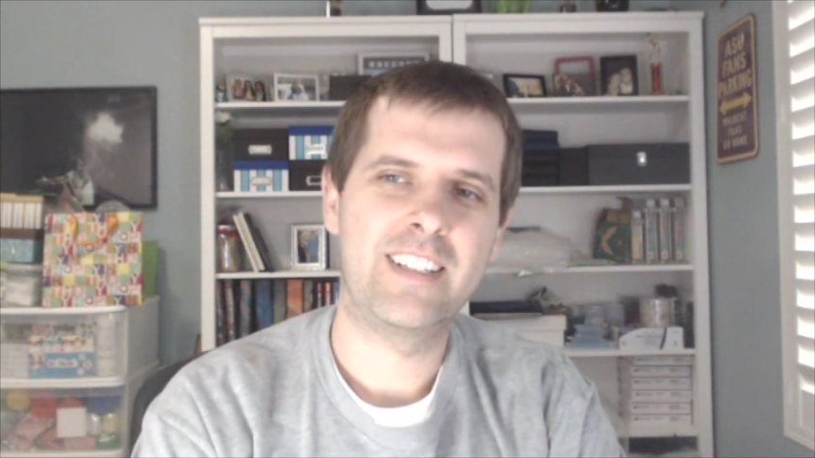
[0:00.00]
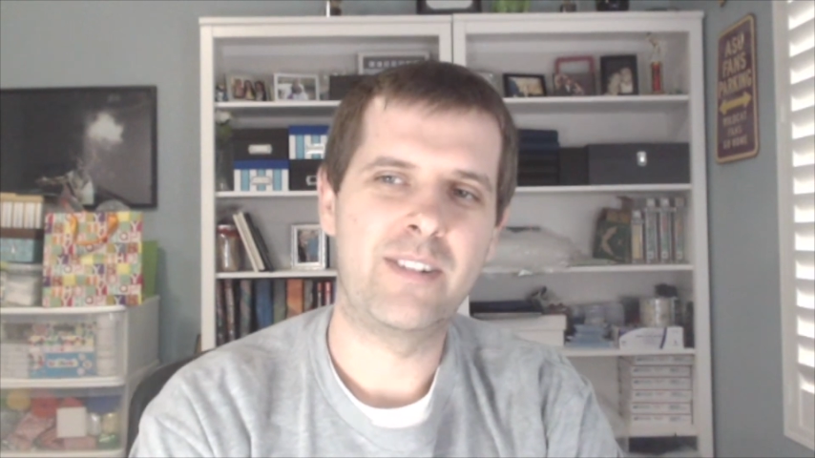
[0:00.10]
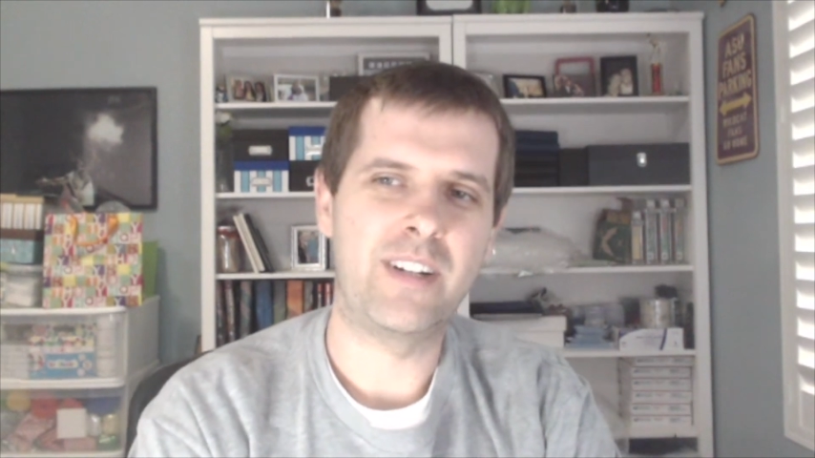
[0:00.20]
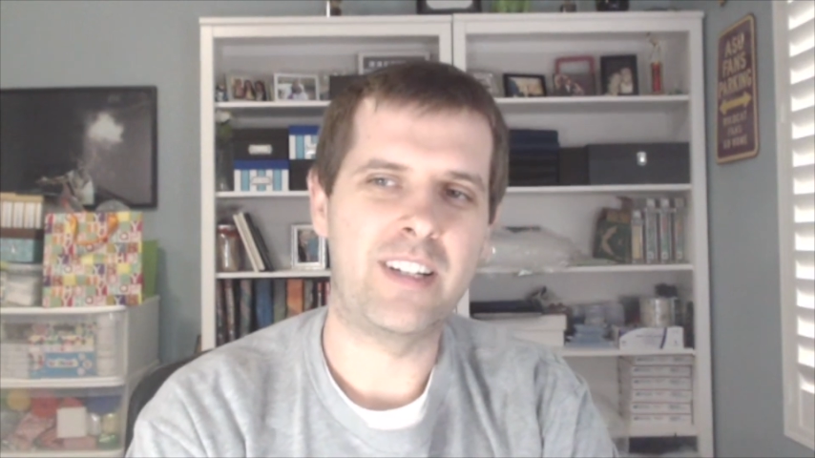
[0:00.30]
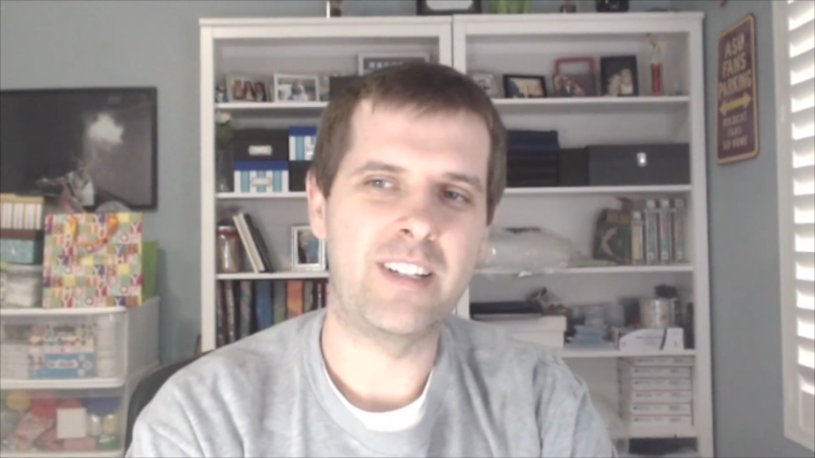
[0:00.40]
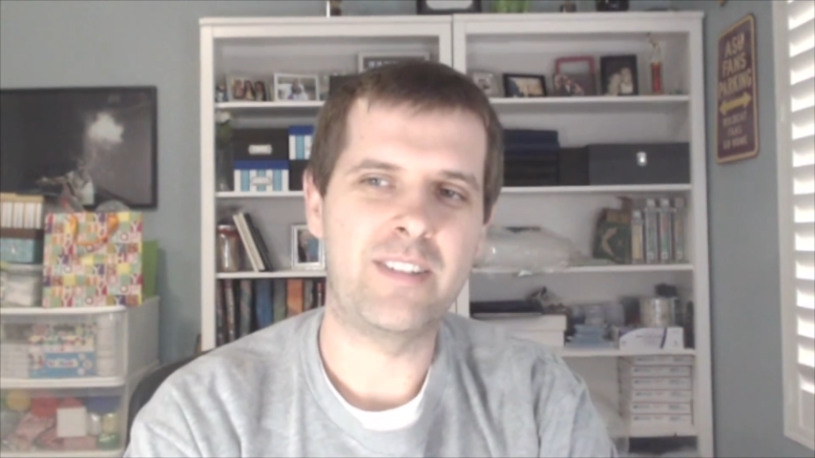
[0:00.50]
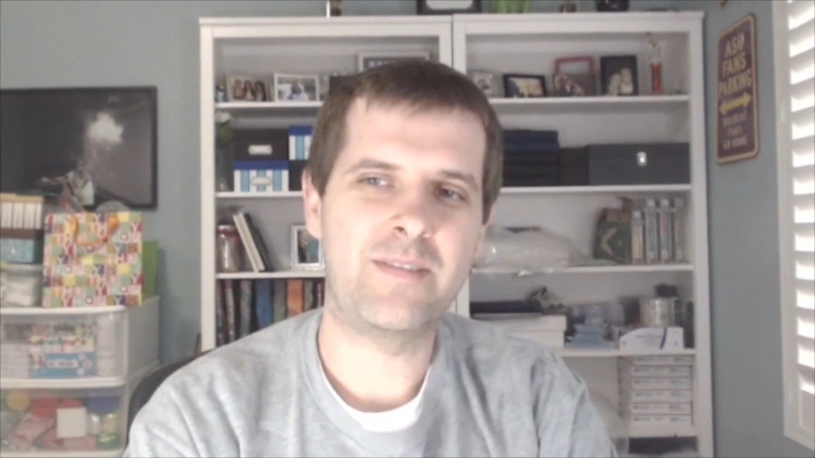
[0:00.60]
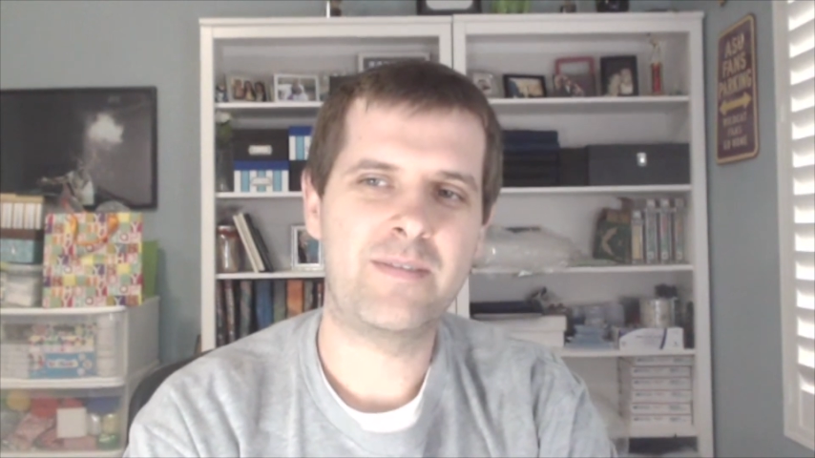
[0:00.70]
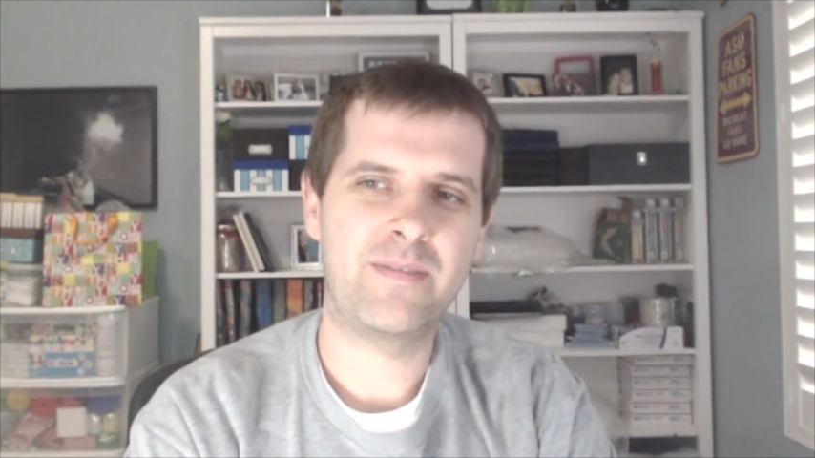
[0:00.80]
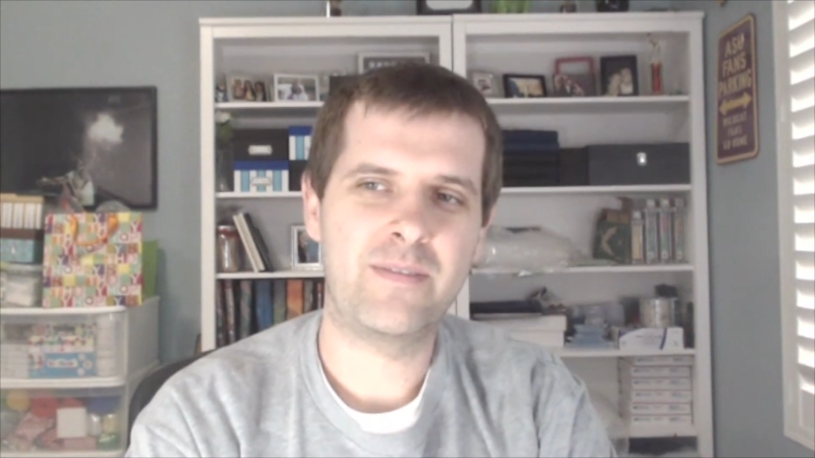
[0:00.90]
Uh,
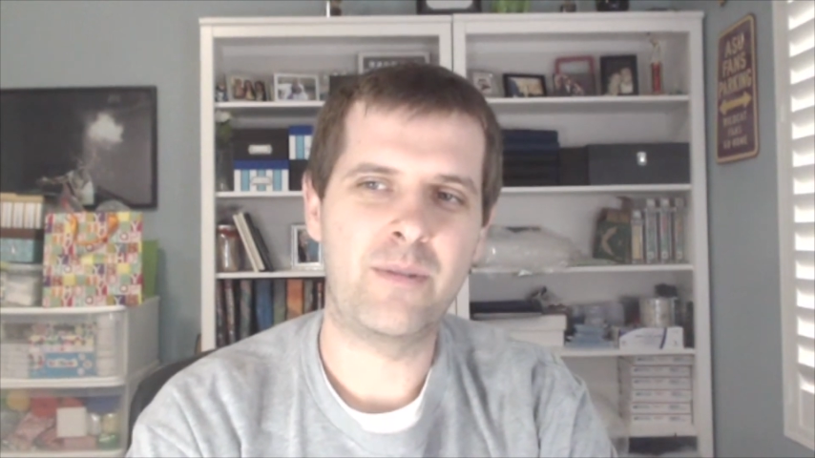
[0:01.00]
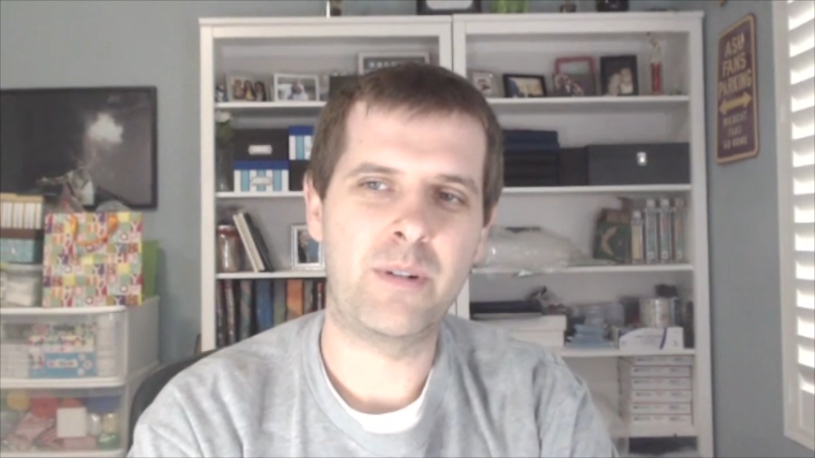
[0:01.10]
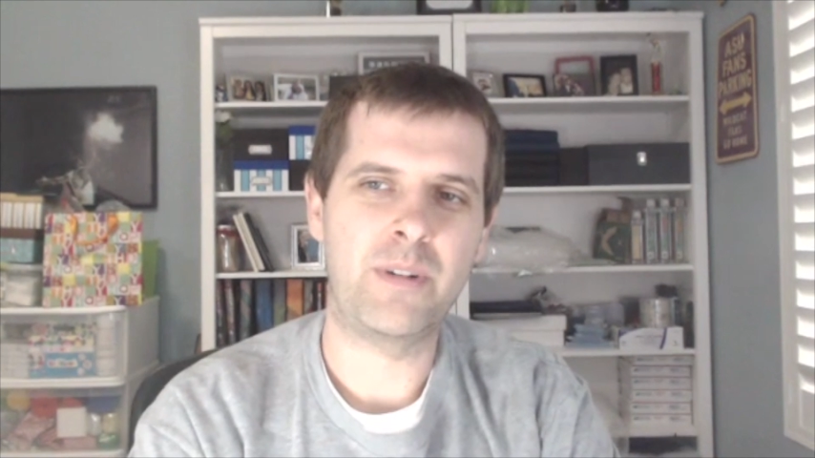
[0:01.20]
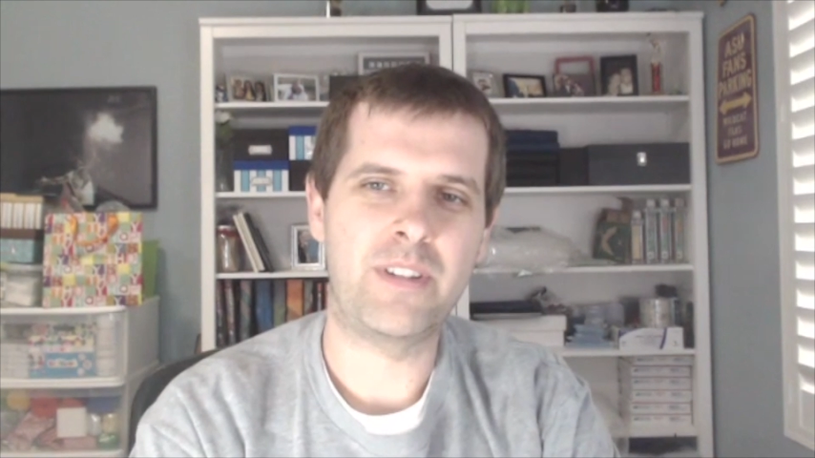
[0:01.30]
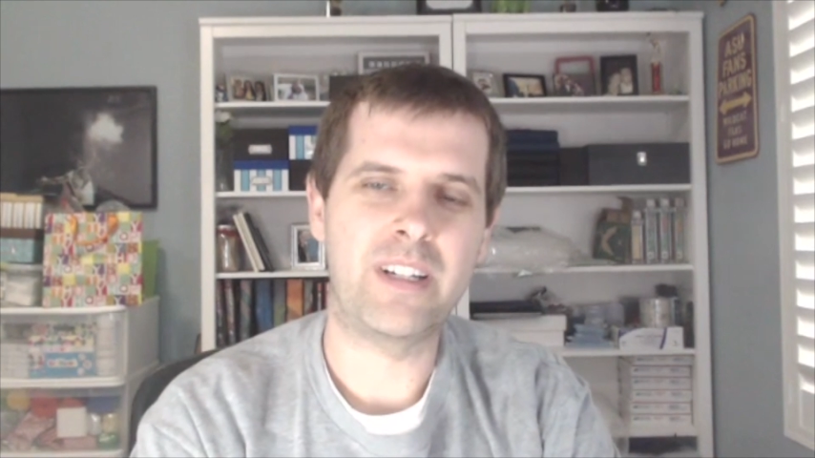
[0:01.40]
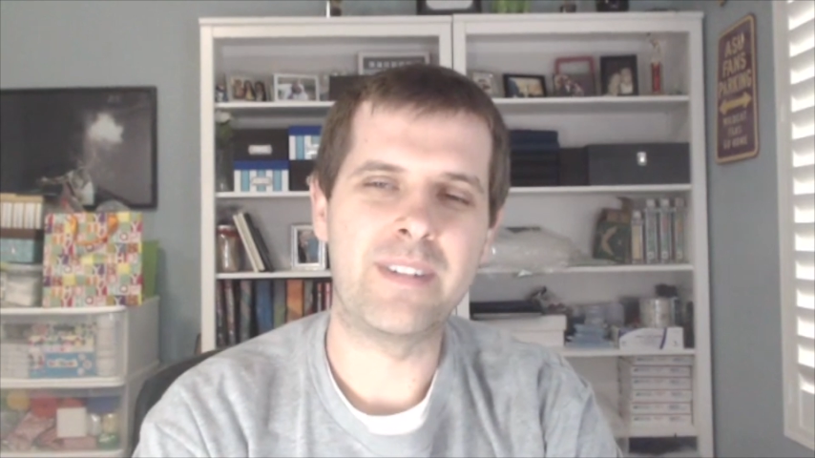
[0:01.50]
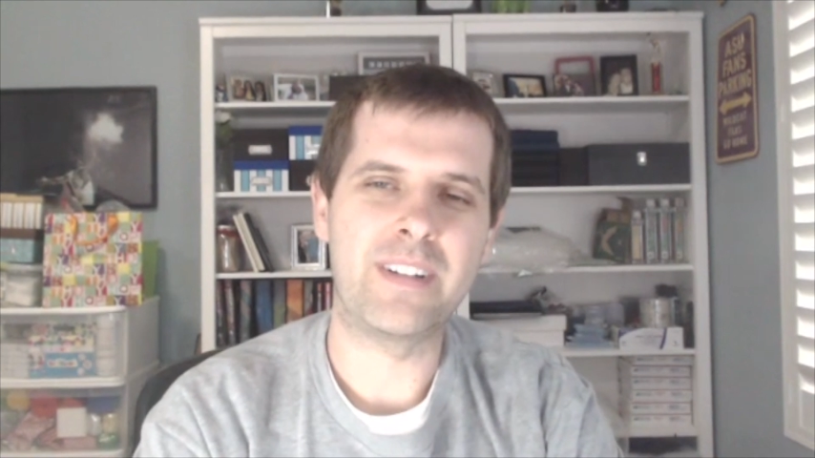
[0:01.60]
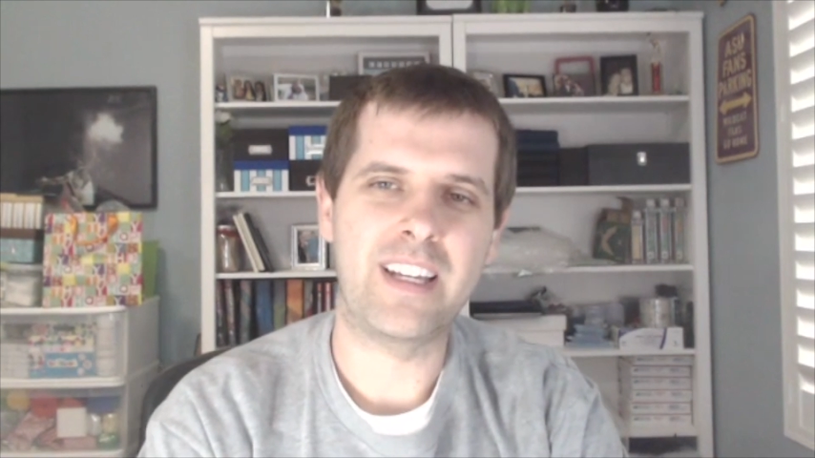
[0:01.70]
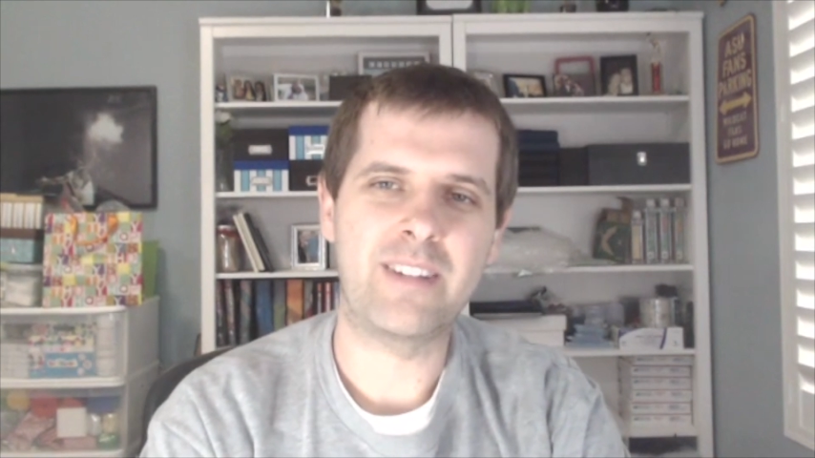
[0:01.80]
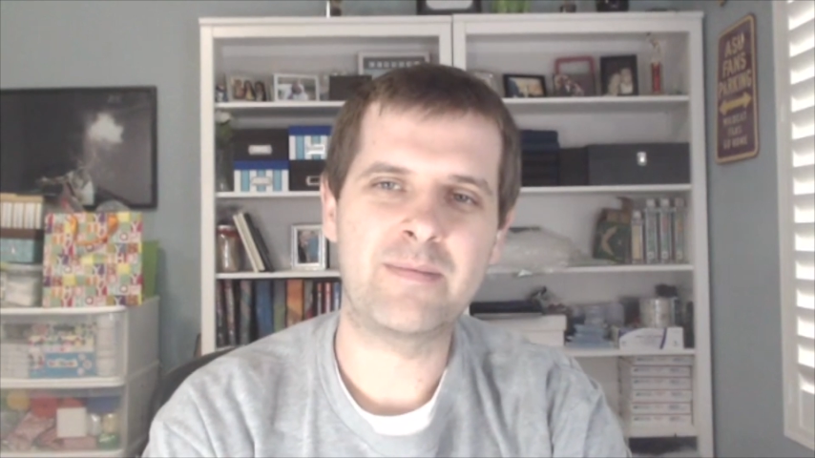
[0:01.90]
what what do you think about that?